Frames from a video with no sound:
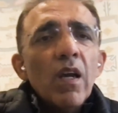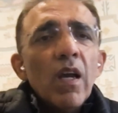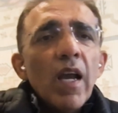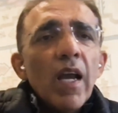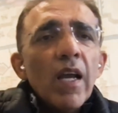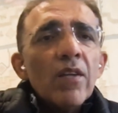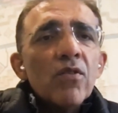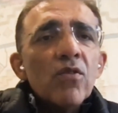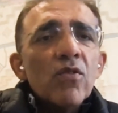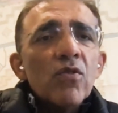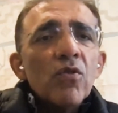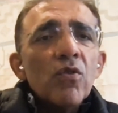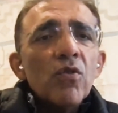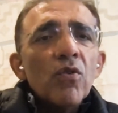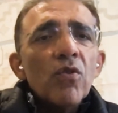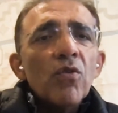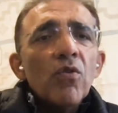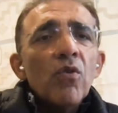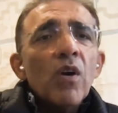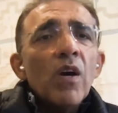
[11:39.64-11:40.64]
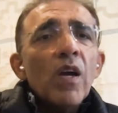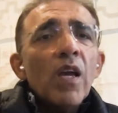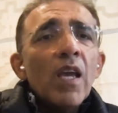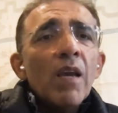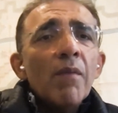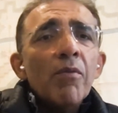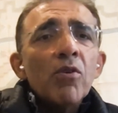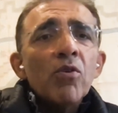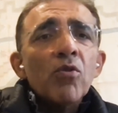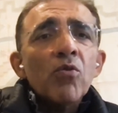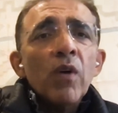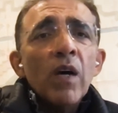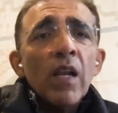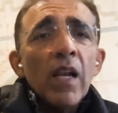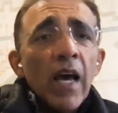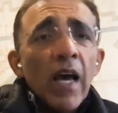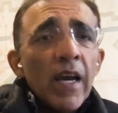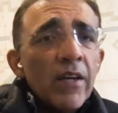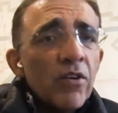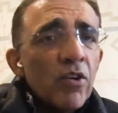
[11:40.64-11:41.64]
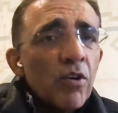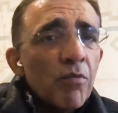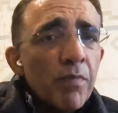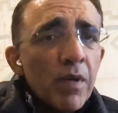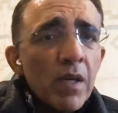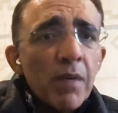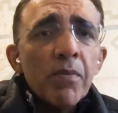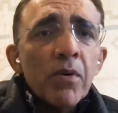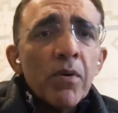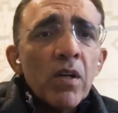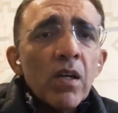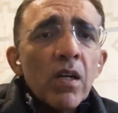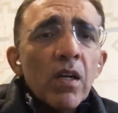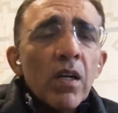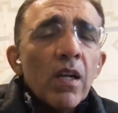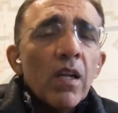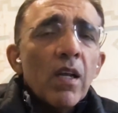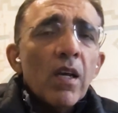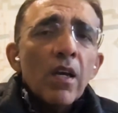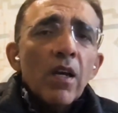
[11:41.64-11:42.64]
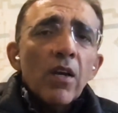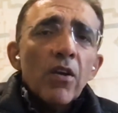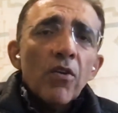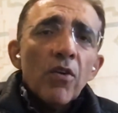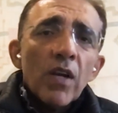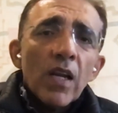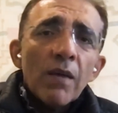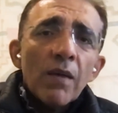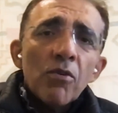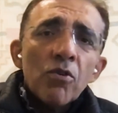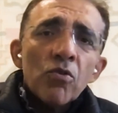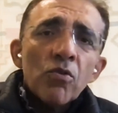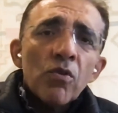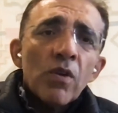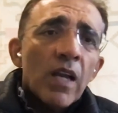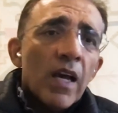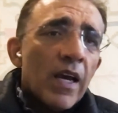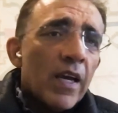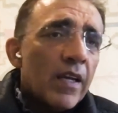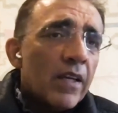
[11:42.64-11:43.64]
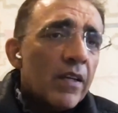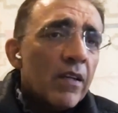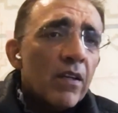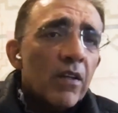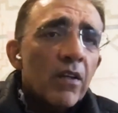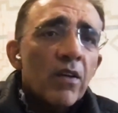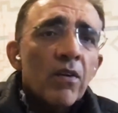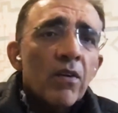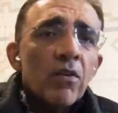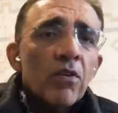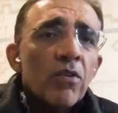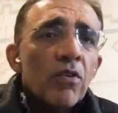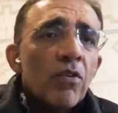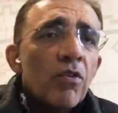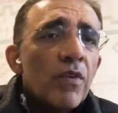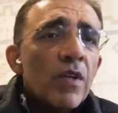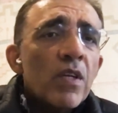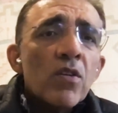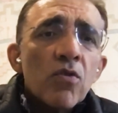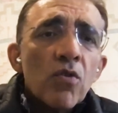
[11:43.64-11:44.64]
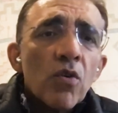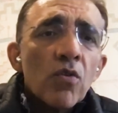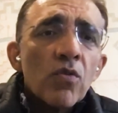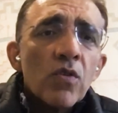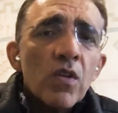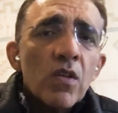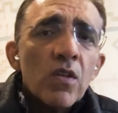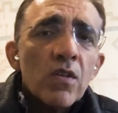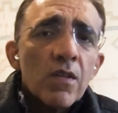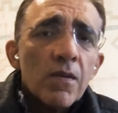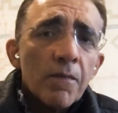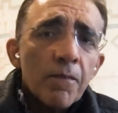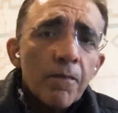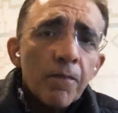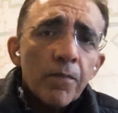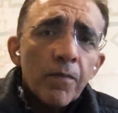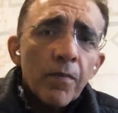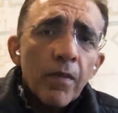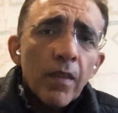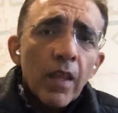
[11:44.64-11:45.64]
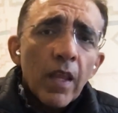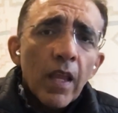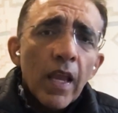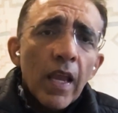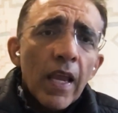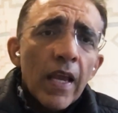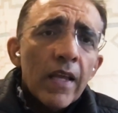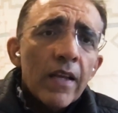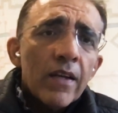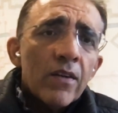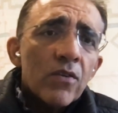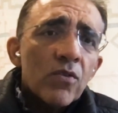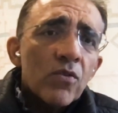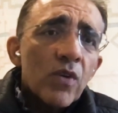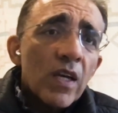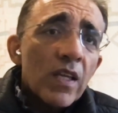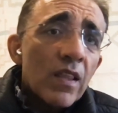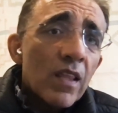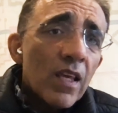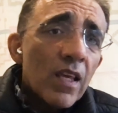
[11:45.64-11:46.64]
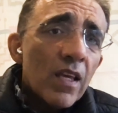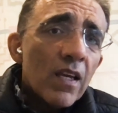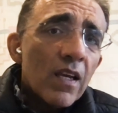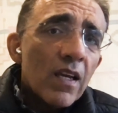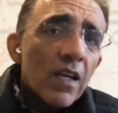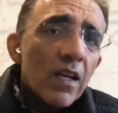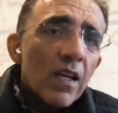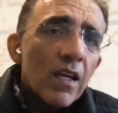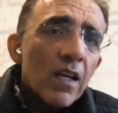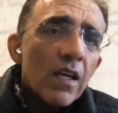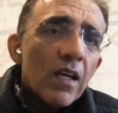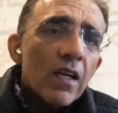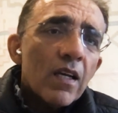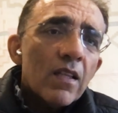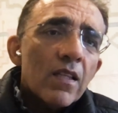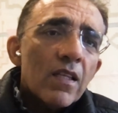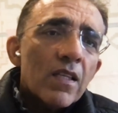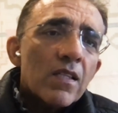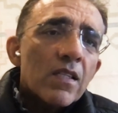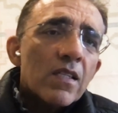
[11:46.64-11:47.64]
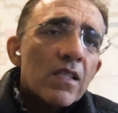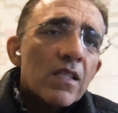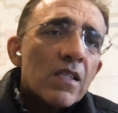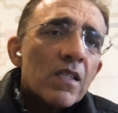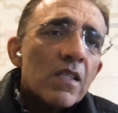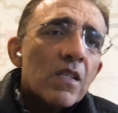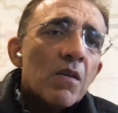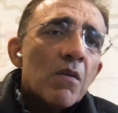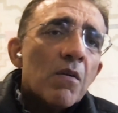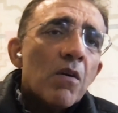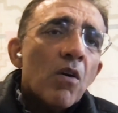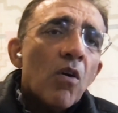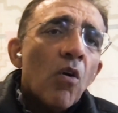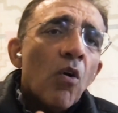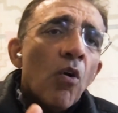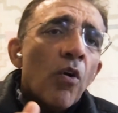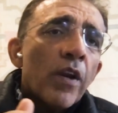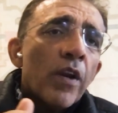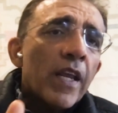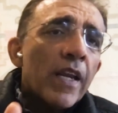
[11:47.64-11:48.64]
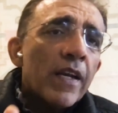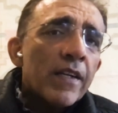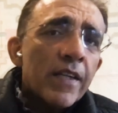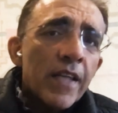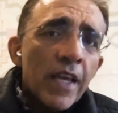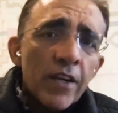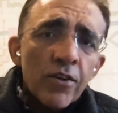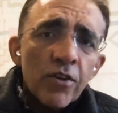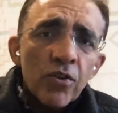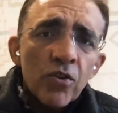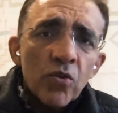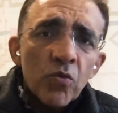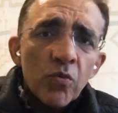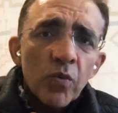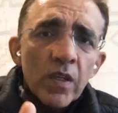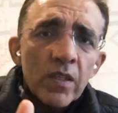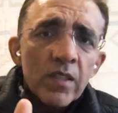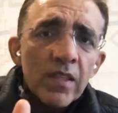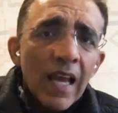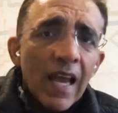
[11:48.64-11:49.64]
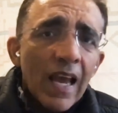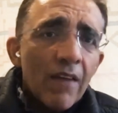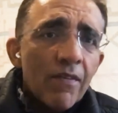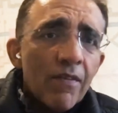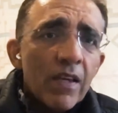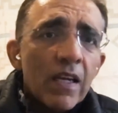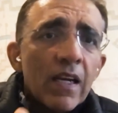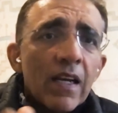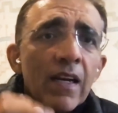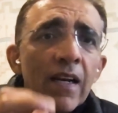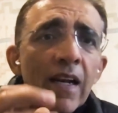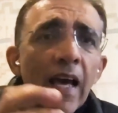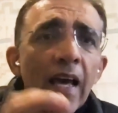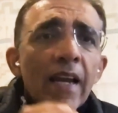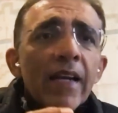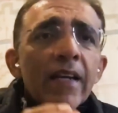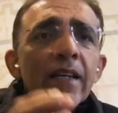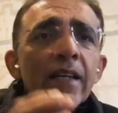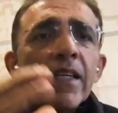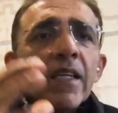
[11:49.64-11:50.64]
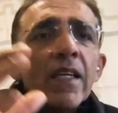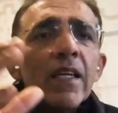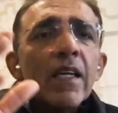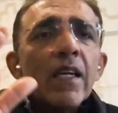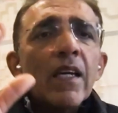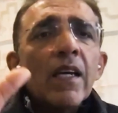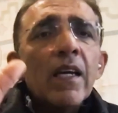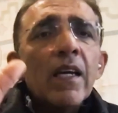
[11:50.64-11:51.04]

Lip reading: And so you are able to align your people, you're able to align, your resources. And so I think this orientation towards having clarity